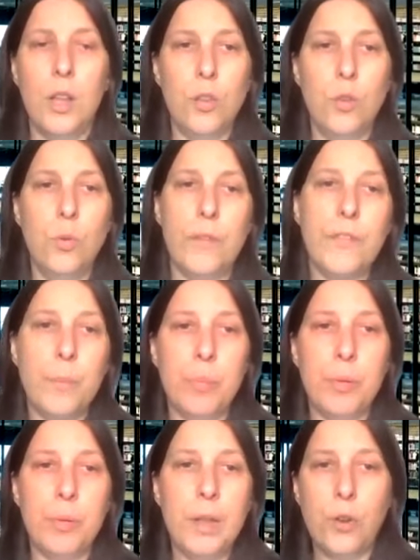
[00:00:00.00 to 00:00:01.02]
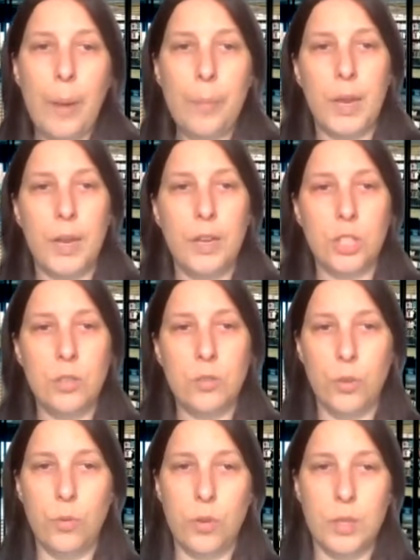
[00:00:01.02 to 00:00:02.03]
You have completed your application,
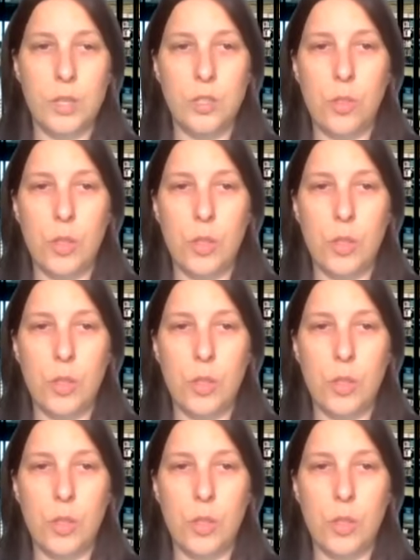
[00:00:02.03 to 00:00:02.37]
or at least